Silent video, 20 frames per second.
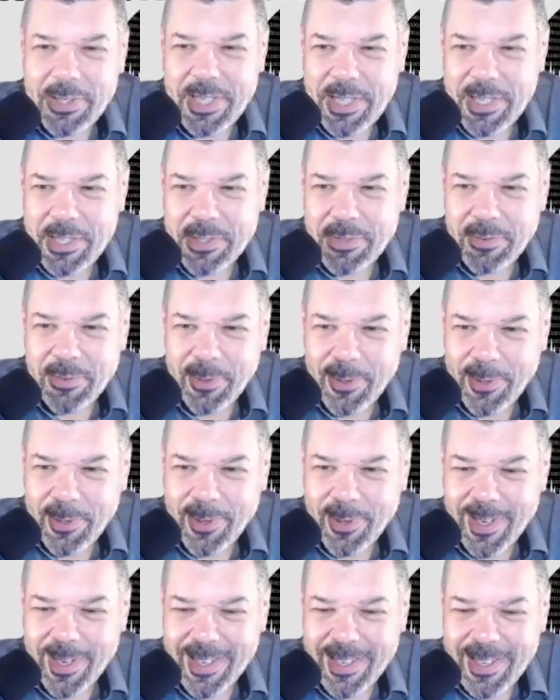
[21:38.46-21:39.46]
tease
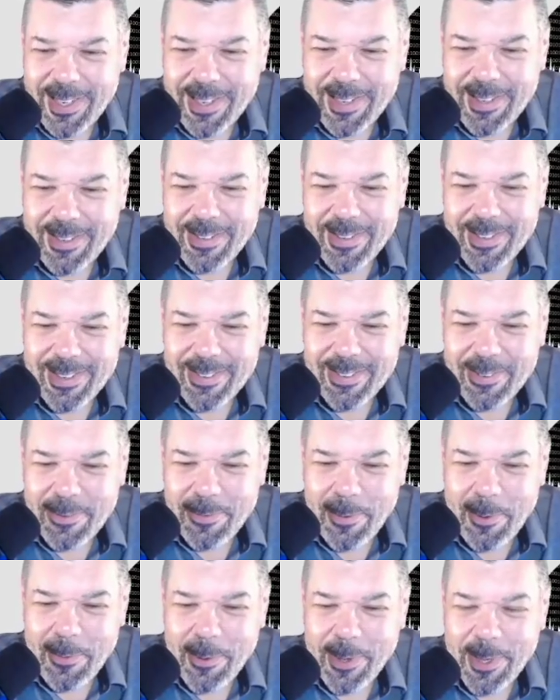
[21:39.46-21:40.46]
for
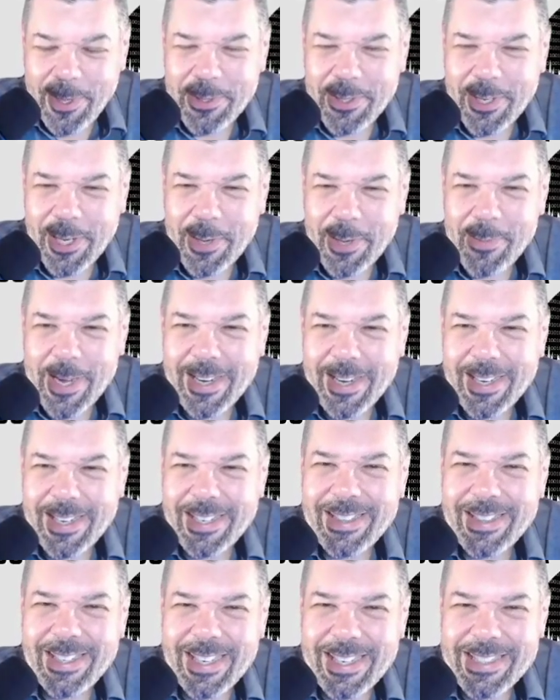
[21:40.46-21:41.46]
what we're going to talk about
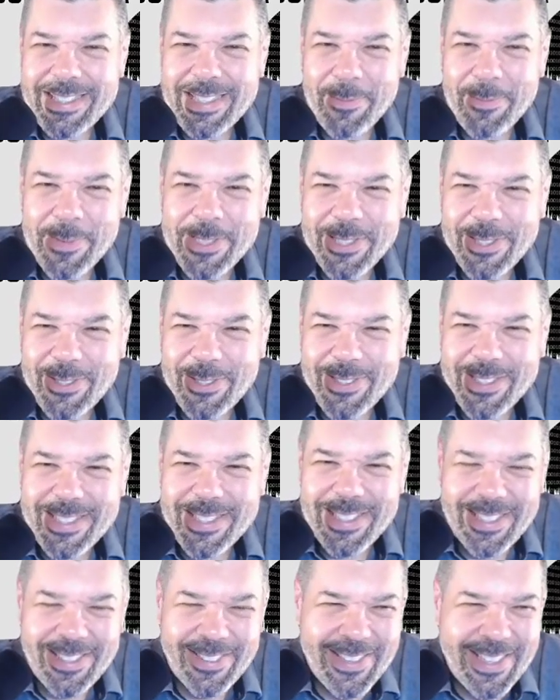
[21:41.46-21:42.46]
in the next episode.
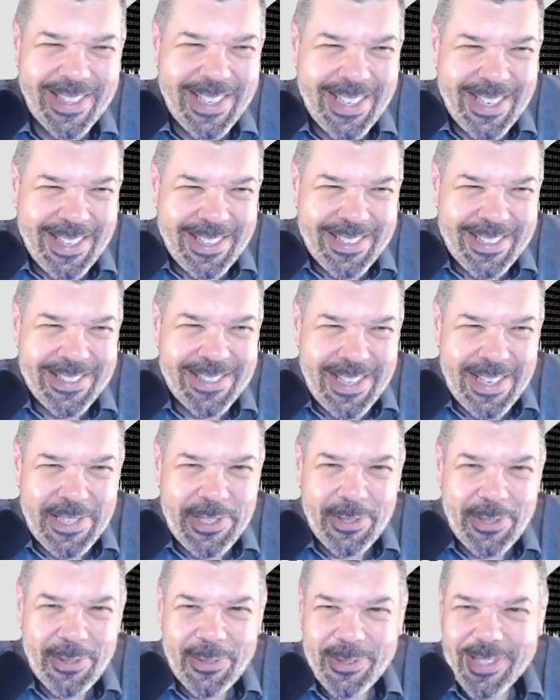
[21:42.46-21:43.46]
So stay
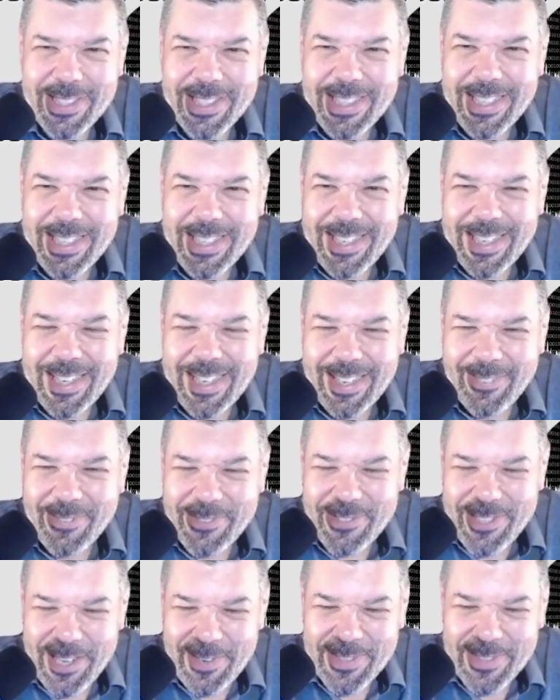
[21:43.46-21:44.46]
tuned.
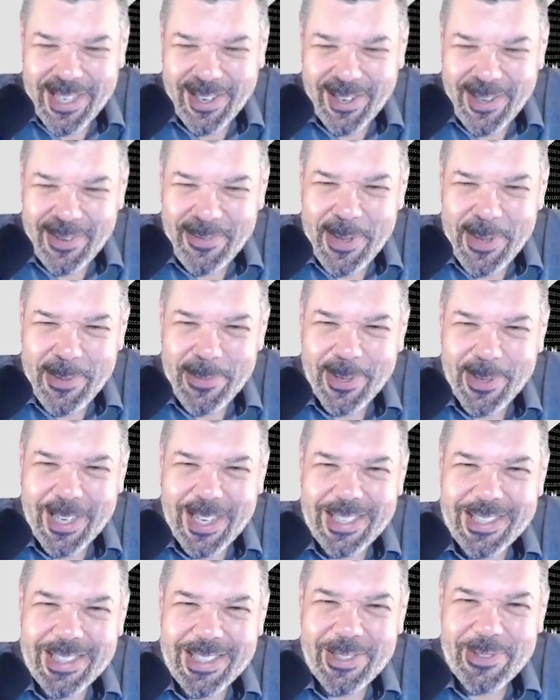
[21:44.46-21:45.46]
James, how can people
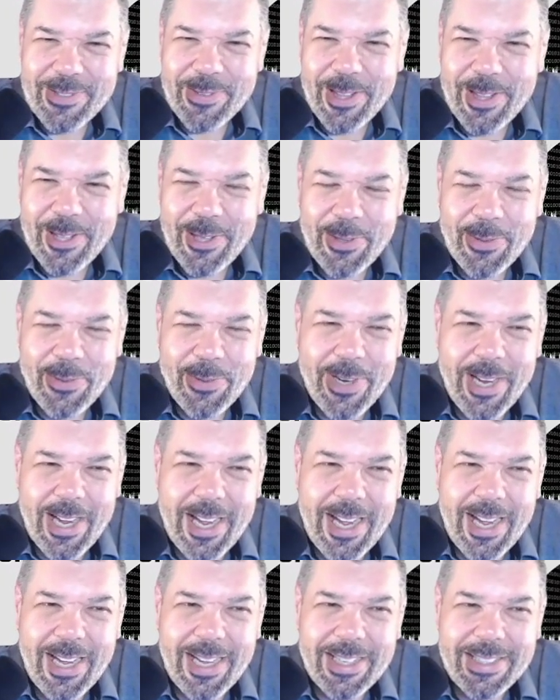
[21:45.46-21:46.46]
get in touch with you
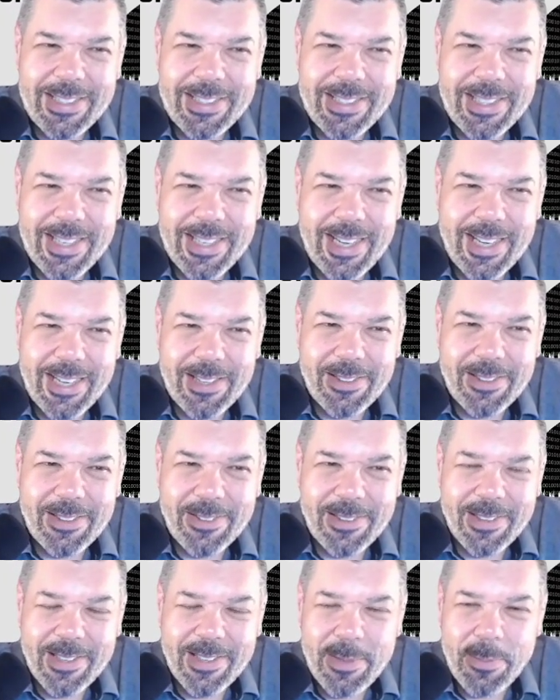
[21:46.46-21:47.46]
and
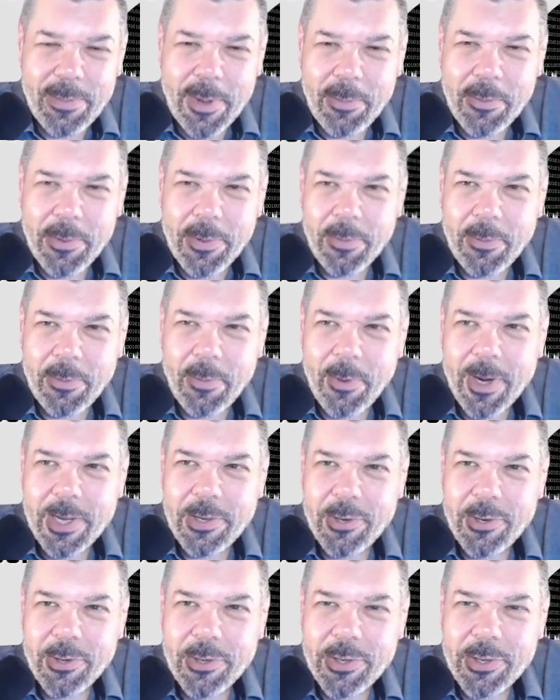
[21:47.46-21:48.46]
keep up with
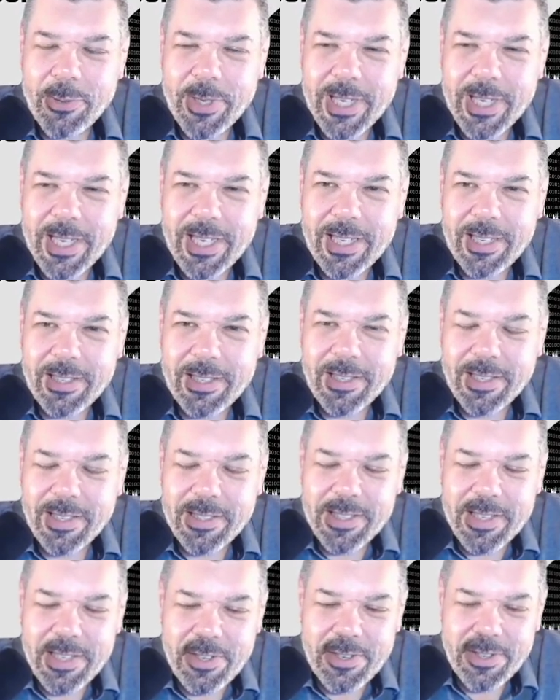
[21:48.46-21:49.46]
what you're doing and
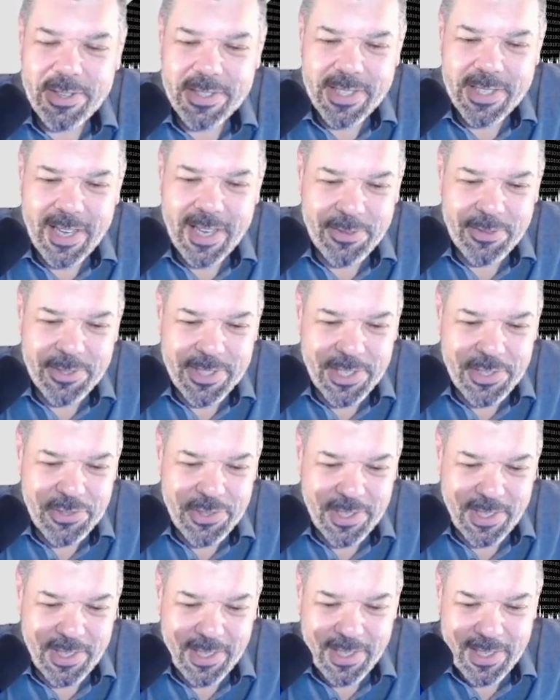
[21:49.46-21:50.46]
continue this
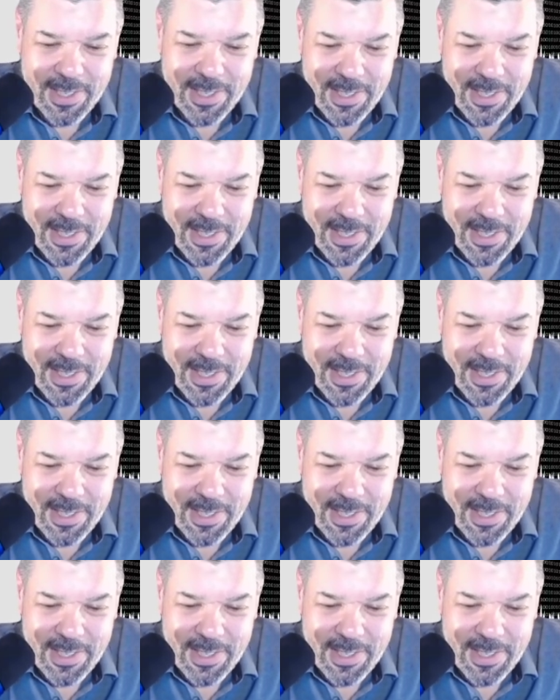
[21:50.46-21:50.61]
conversation?